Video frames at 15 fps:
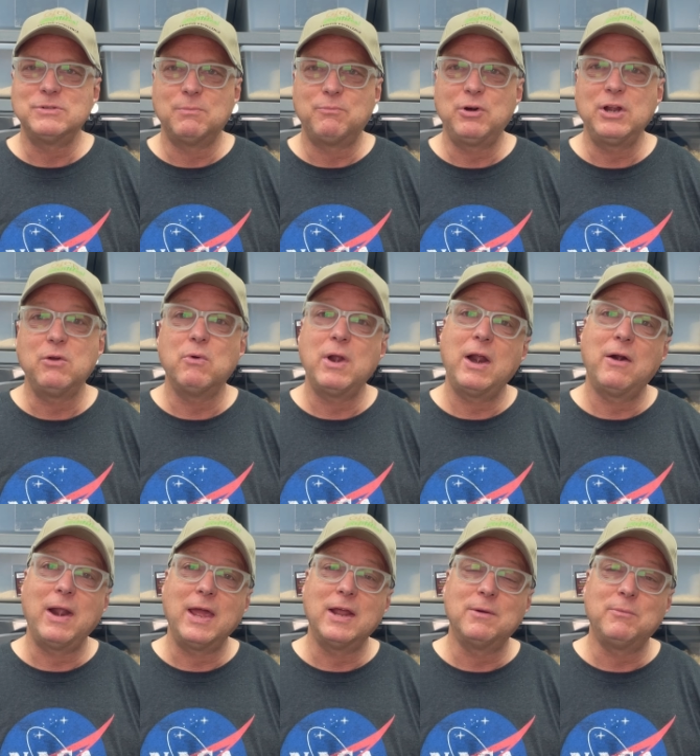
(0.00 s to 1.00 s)
some pretty
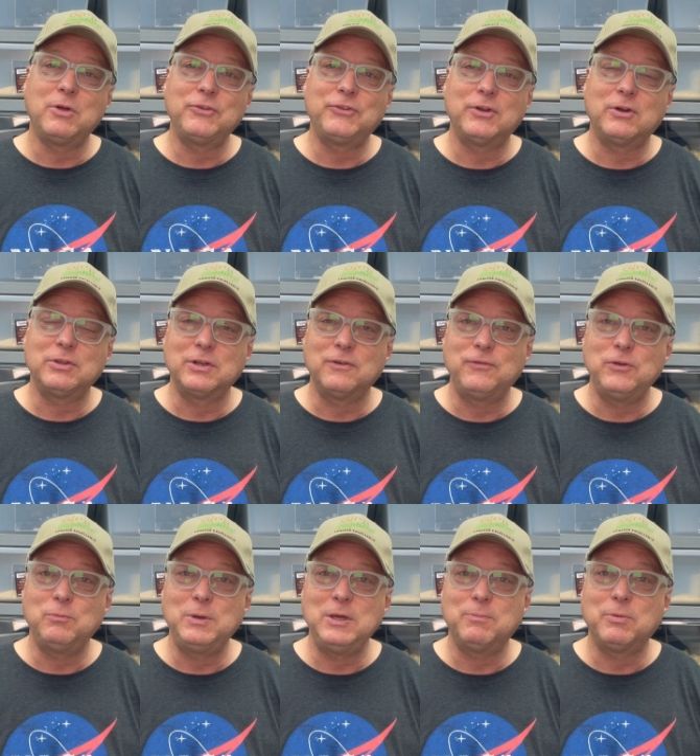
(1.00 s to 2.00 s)
rare animals that only a
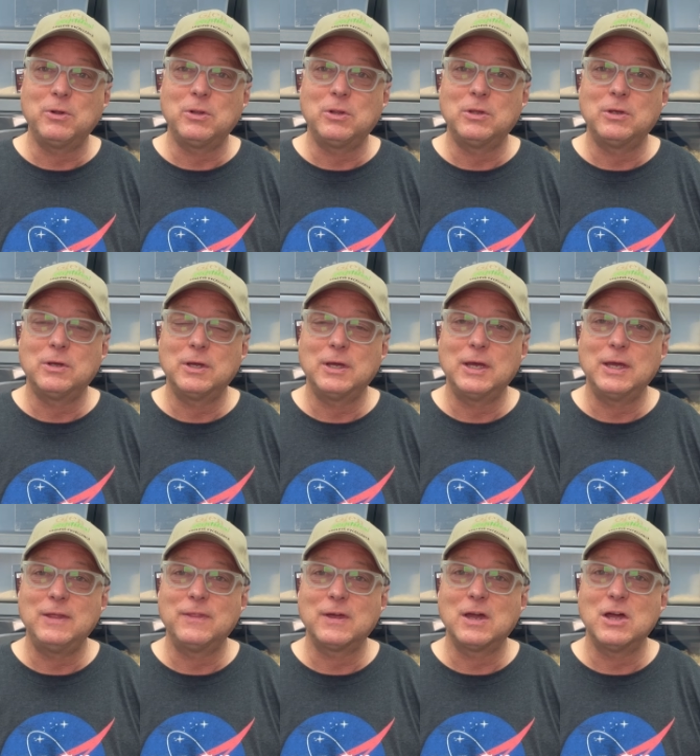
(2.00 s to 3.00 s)
few people uh,
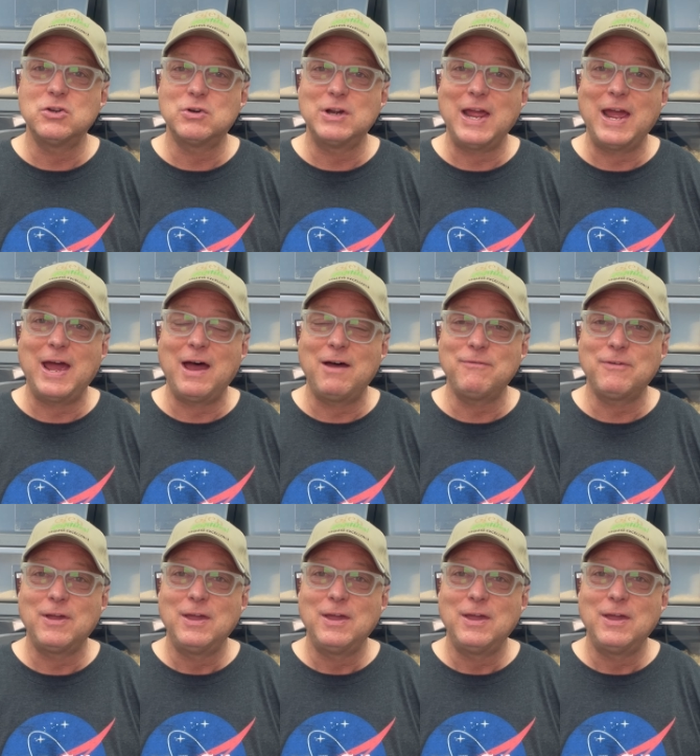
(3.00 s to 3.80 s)
in the country have,